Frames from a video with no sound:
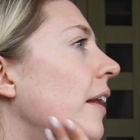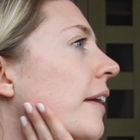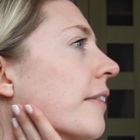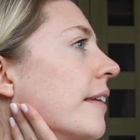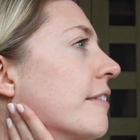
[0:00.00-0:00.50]

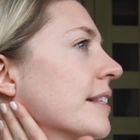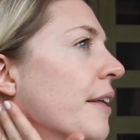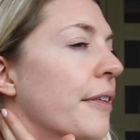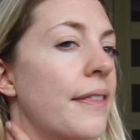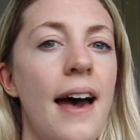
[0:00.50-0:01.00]
like there is
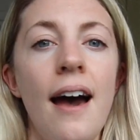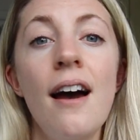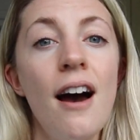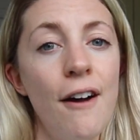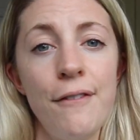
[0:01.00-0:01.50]
nothing there.
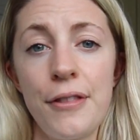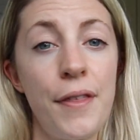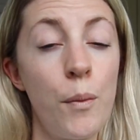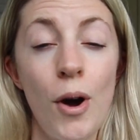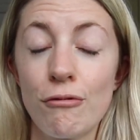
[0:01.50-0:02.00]
I find that
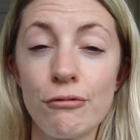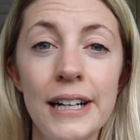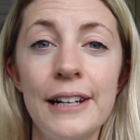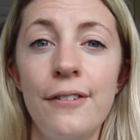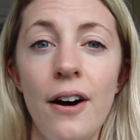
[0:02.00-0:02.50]
they work
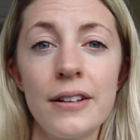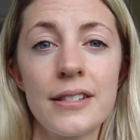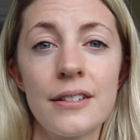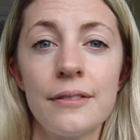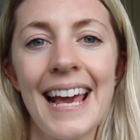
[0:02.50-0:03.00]
really
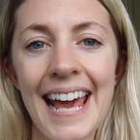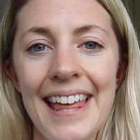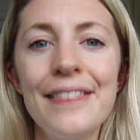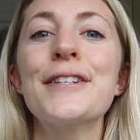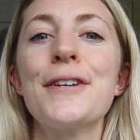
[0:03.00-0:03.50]
fast.
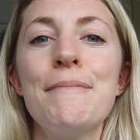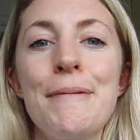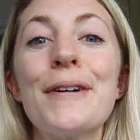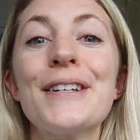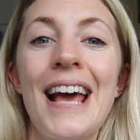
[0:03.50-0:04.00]
Again, this could be
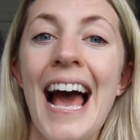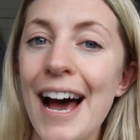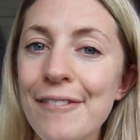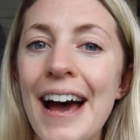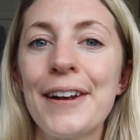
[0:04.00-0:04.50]
because I
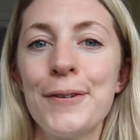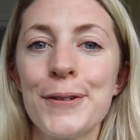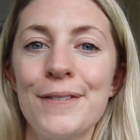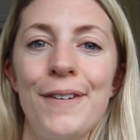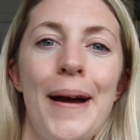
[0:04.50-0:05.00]
have had a
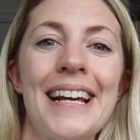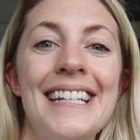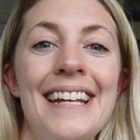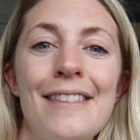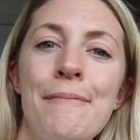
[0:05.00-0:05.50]
course of
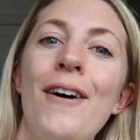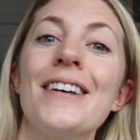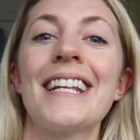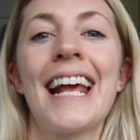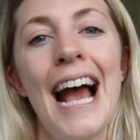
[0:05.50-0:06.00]
Roaccutane in the
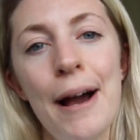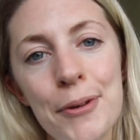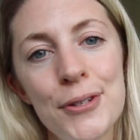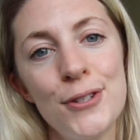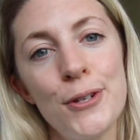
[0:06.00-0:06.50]
past, and I am
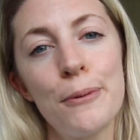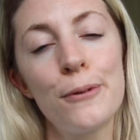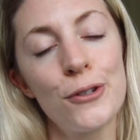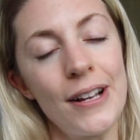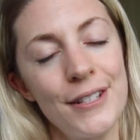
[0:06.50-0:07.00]
using
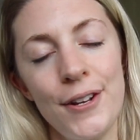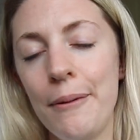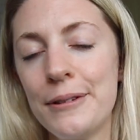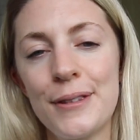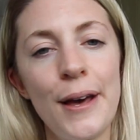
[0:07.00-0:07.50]
topical
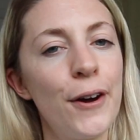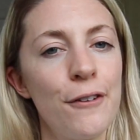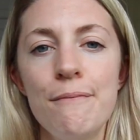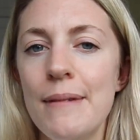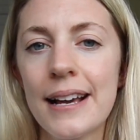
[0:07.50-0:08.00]
tretinoin, so that kind
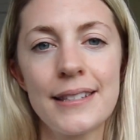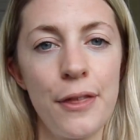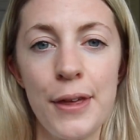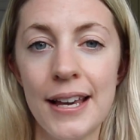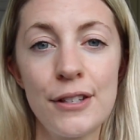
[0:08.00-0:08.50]
of mix I
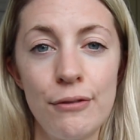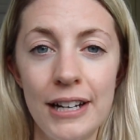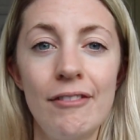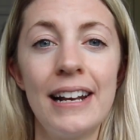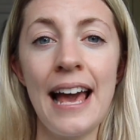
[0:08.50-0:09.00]
think is
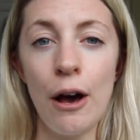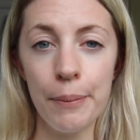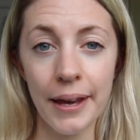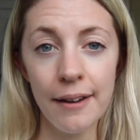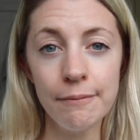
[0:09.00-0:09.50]
really, really
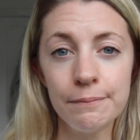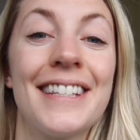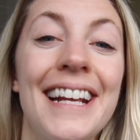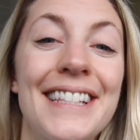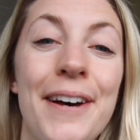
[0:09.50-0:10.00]
helping it.
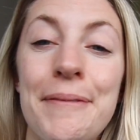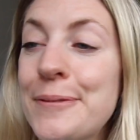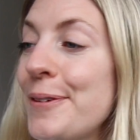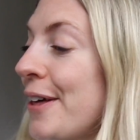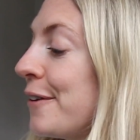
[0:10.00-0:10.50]
So next up
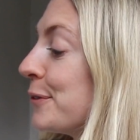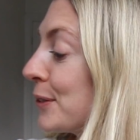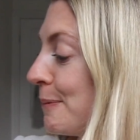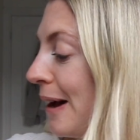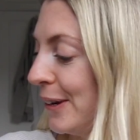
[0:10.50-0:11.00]
is one that I've
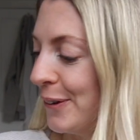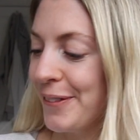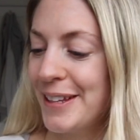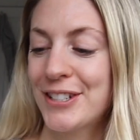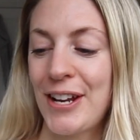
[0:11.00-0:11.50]
talked about a lot
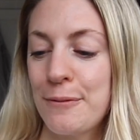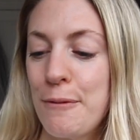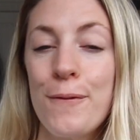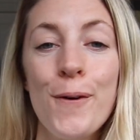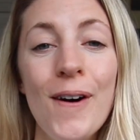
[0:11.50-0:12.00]
on this channel
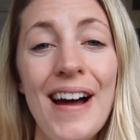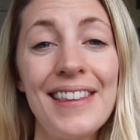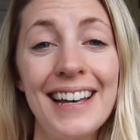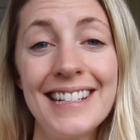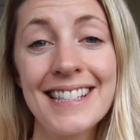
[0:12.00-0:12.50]
before, and
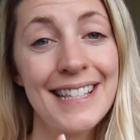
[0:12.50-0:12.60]
that is